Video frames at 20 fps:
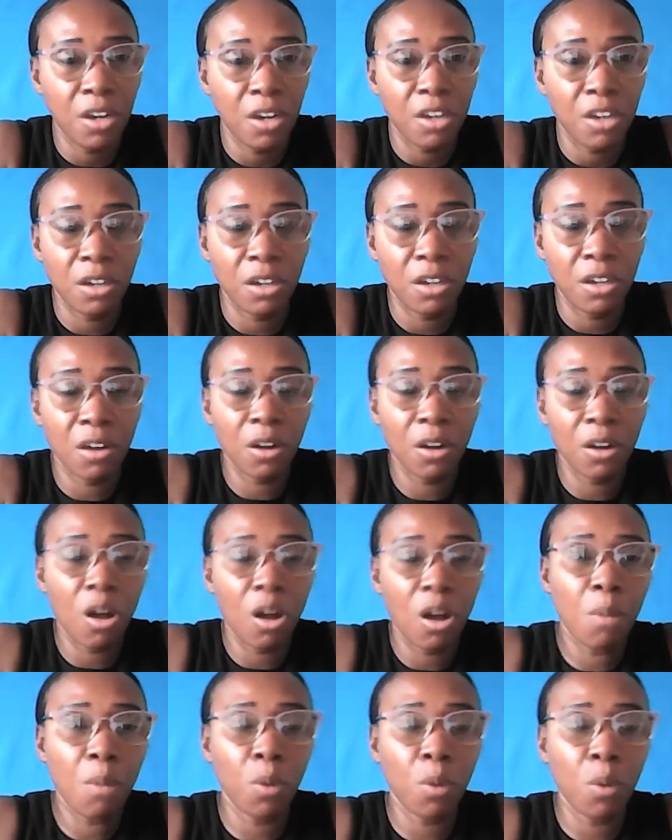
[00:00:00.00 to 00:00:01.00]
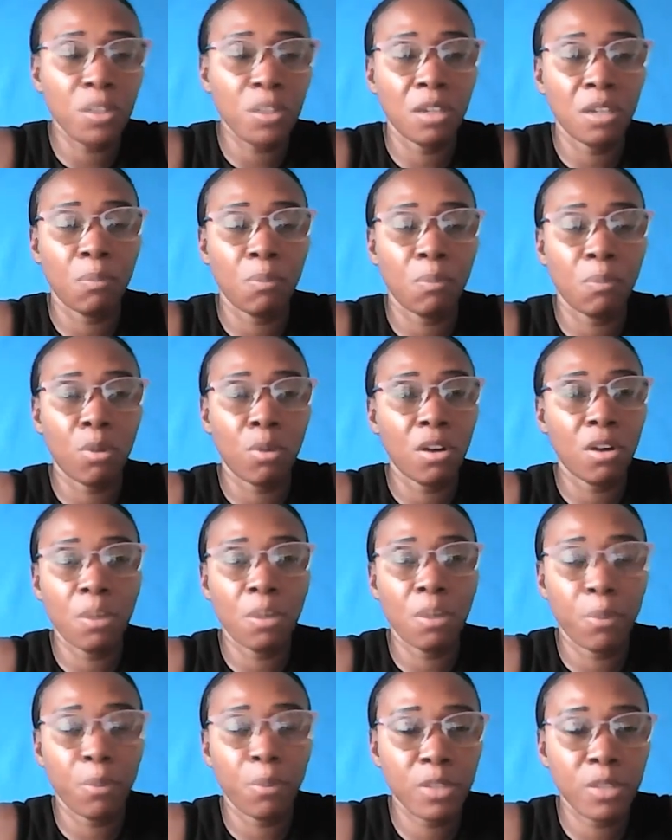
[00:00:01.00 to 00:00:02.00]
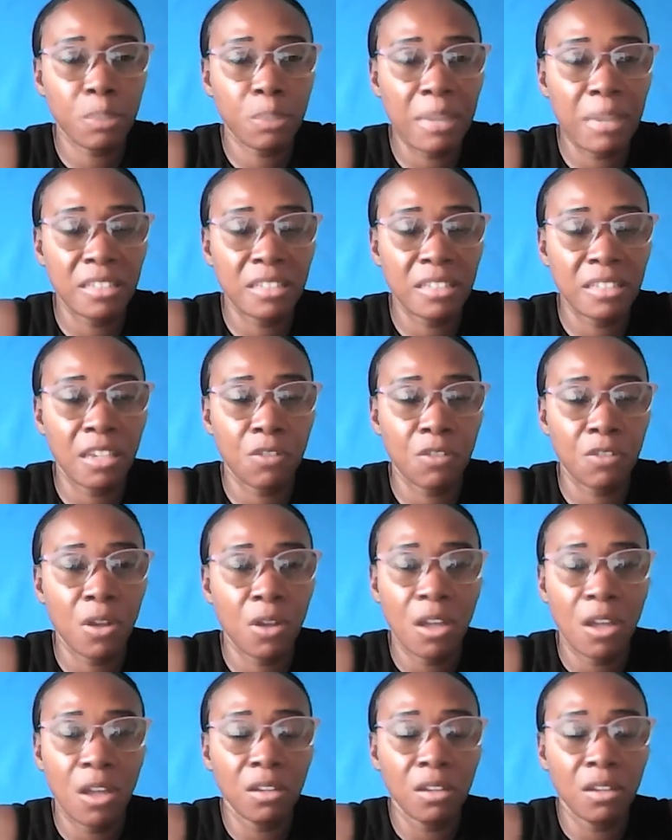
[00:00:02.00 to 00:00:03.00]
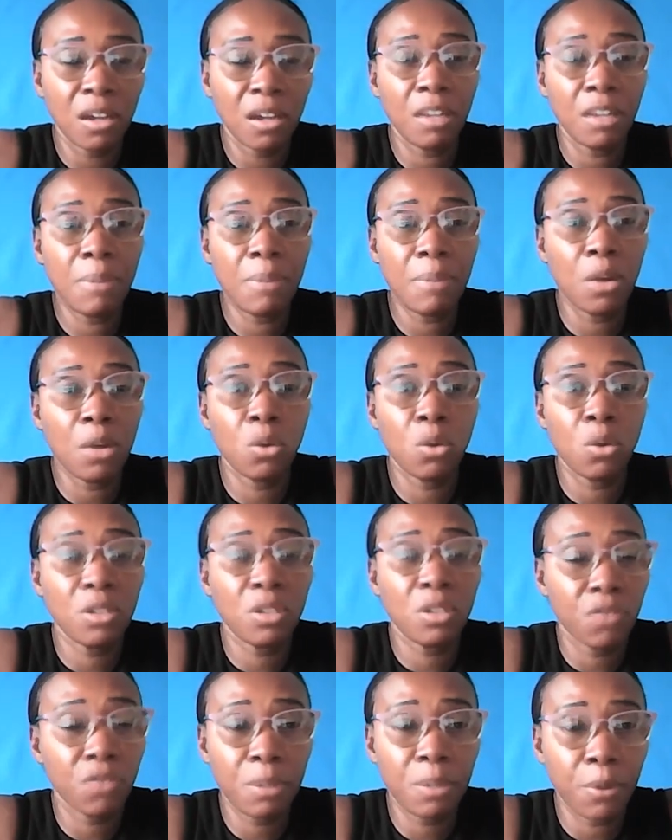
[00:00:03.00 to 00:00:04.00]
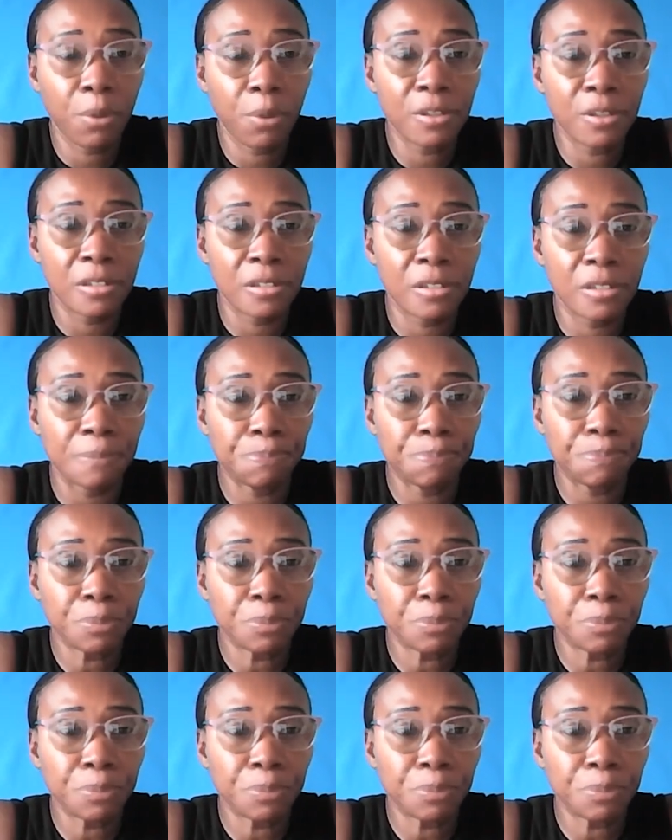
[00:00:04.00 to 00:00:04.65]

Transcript: You're going to come out with a broader perspective. You're going to be a whole different person.